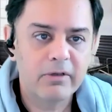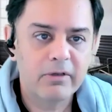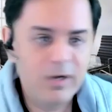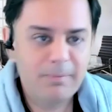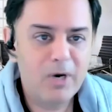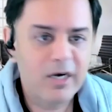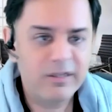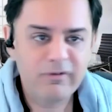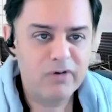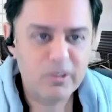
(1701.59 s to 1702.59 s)
I wouldn't have bought it in
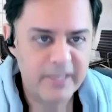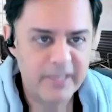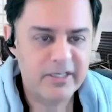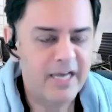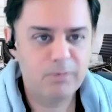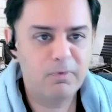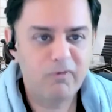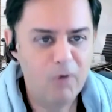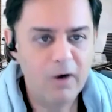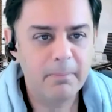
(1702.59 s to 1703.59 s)
the first place. It hasn't
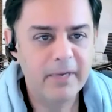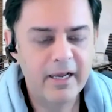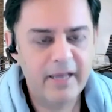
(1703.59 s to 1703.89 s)
performed.